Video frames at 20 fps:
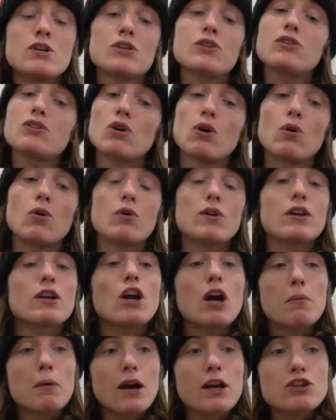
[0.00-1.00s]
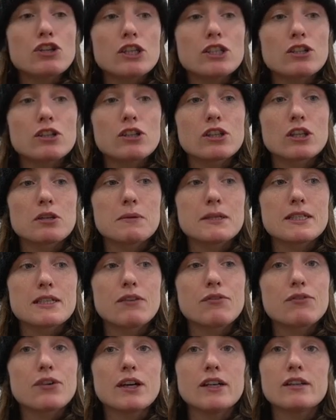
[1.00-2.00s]
So carbohydrates are a little bit
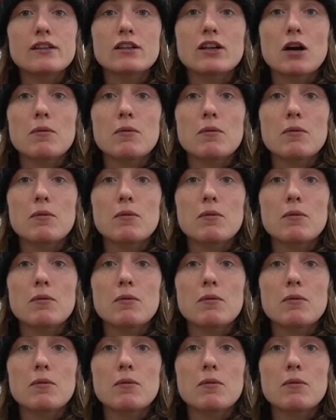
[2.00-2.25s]
different.